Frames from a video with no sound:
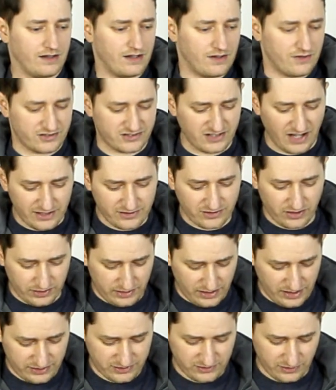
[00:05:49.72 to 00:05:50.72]
The sights on
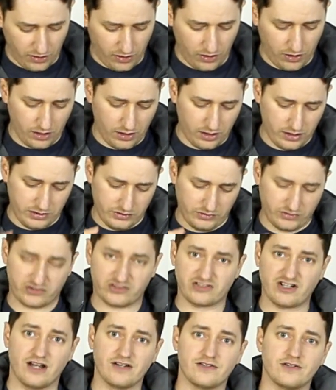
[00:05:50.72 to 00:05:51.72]
this are your
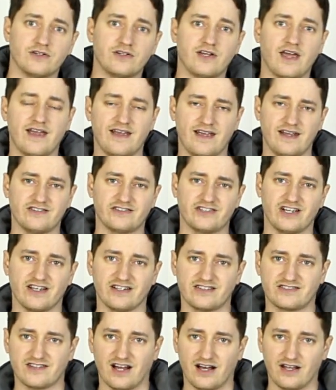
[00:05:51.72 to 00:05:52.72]
standard HK
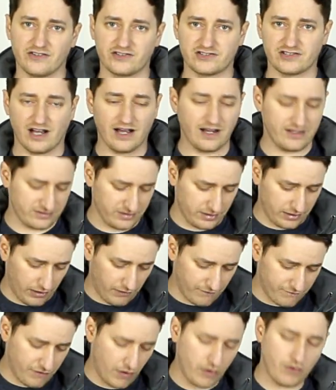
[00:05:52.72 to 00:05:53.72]
style sights, and they are
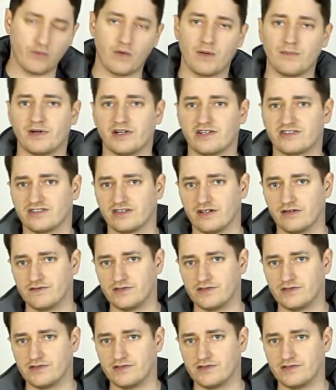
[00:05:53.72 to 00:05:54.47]
very reminiscent of